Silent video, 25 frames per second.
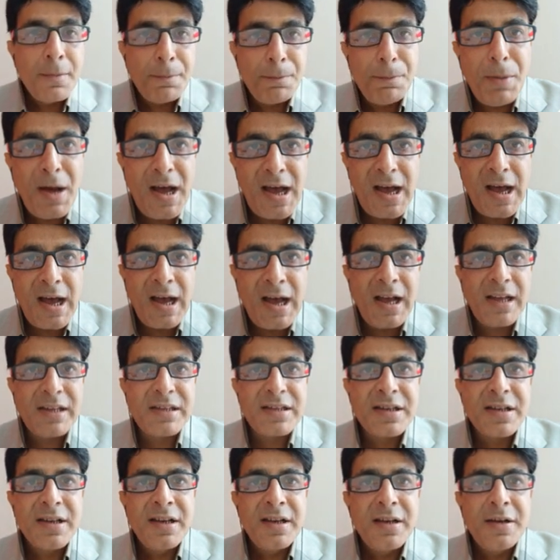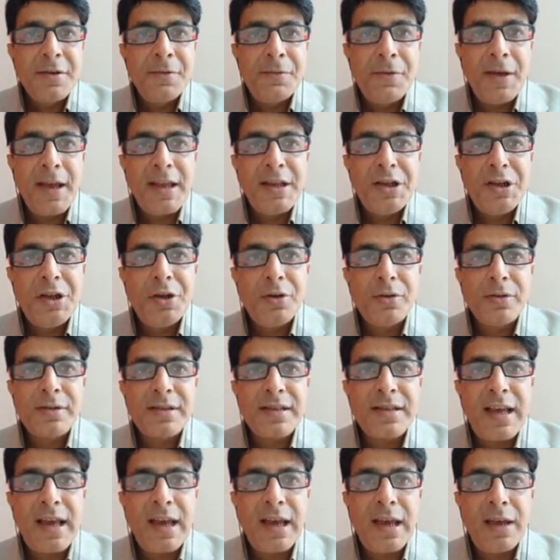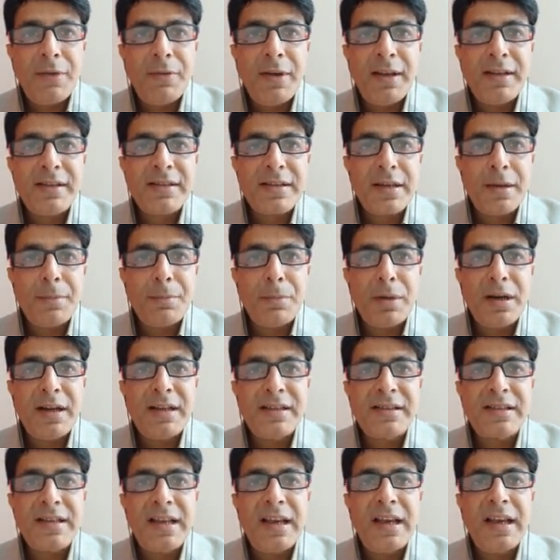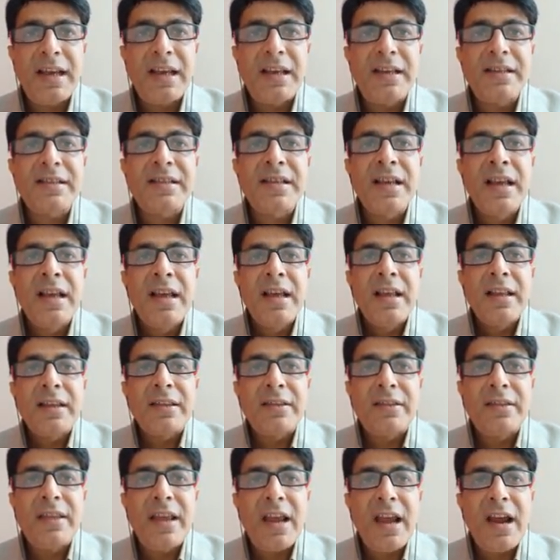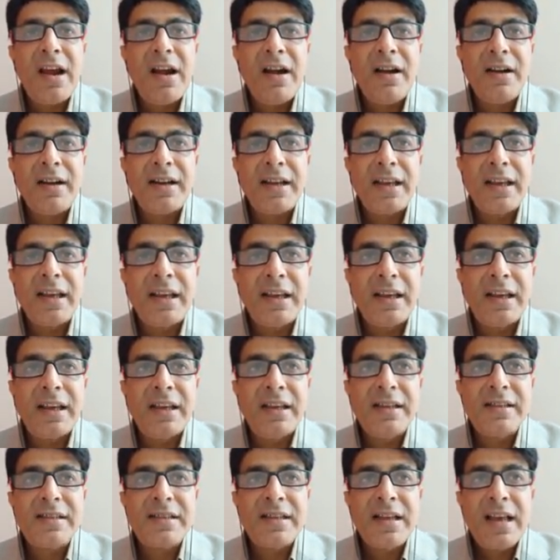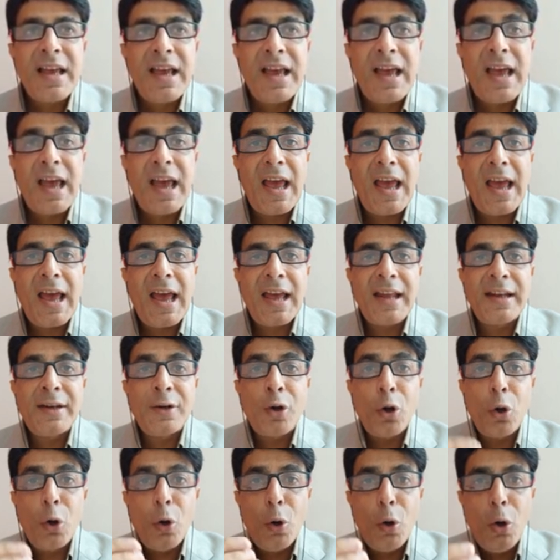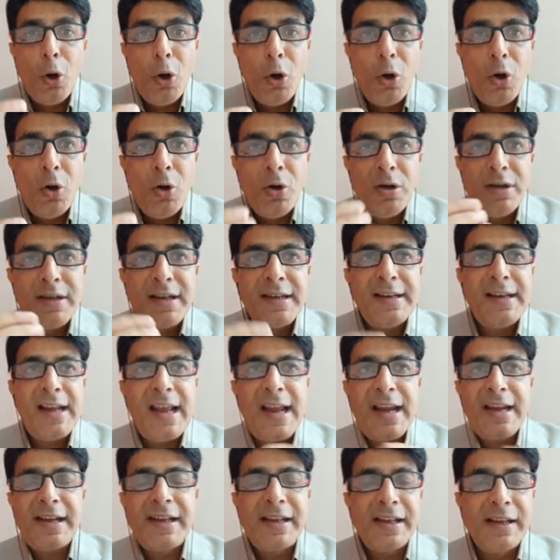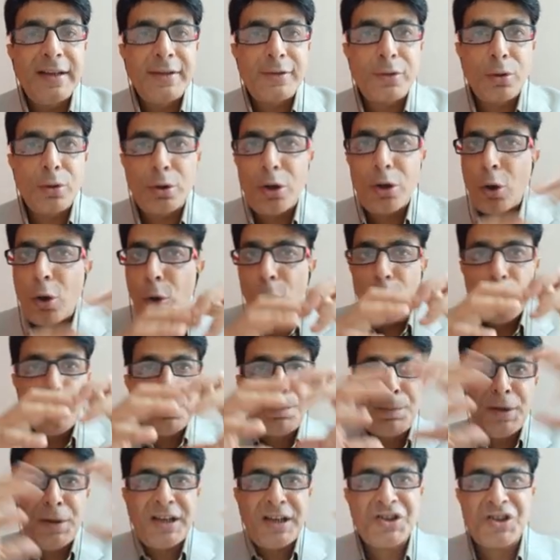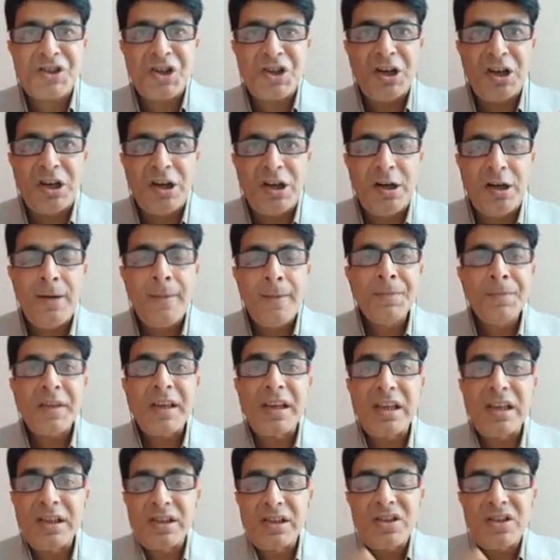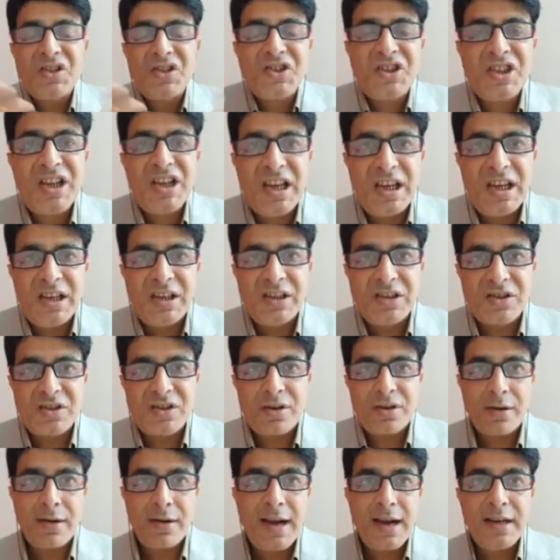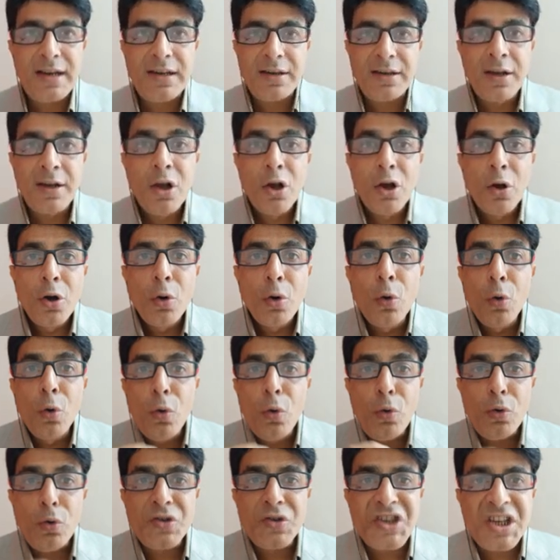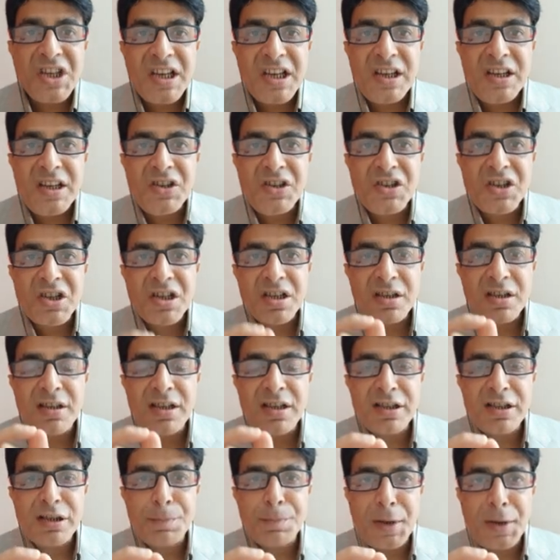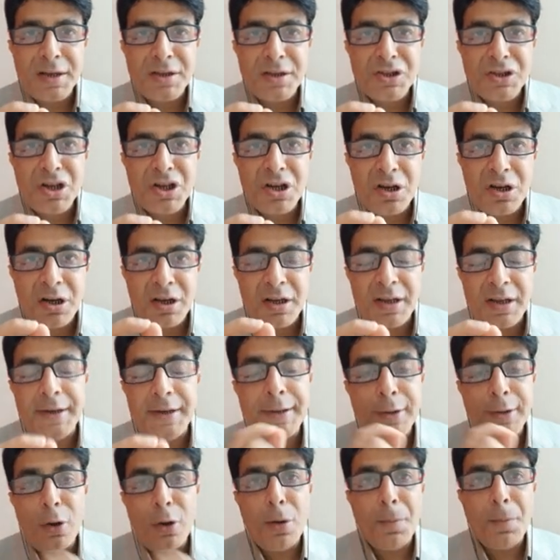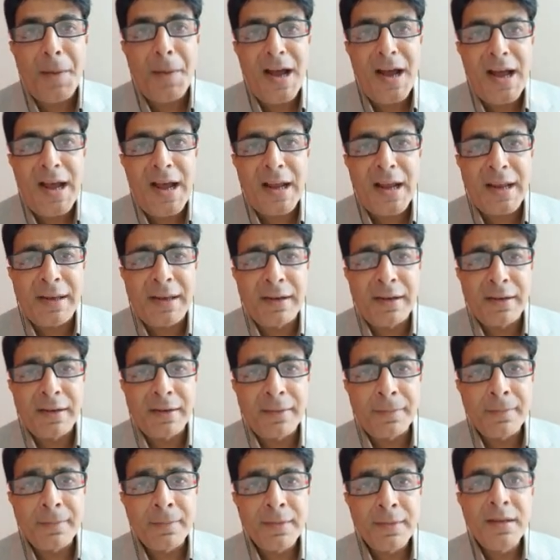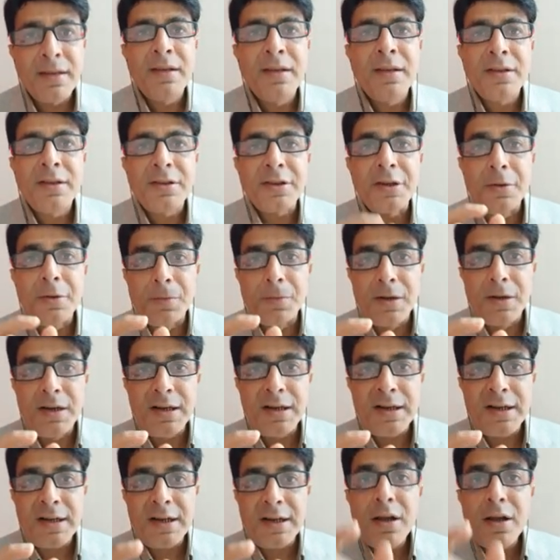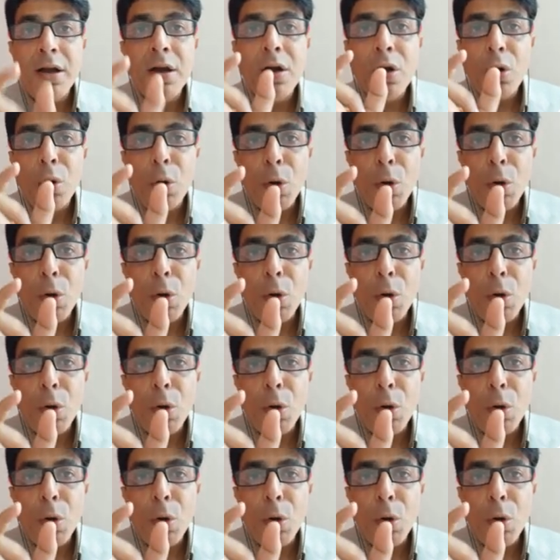But when somebody says there is an old lady, so the whole picture is changed, right? Who changed this picture in your mind? The word